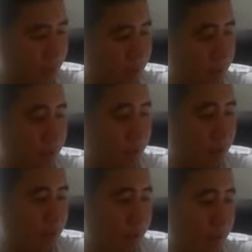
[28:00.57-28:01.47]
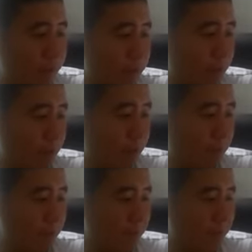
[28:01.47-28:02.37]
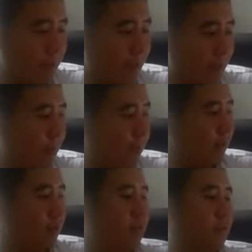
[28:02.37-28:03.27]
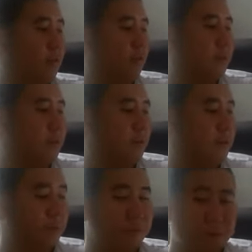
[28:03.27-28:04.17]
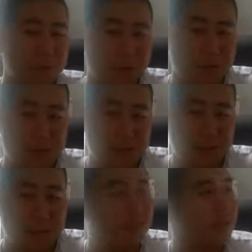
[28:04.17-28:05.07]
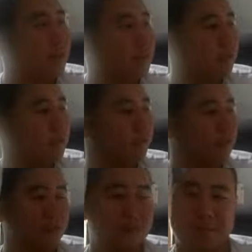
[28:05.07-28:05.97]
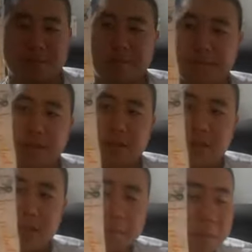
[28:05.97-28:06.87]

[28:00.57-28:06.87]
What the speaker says: pence more. This is a breeding colony and geese pair 12-pack. But we've got like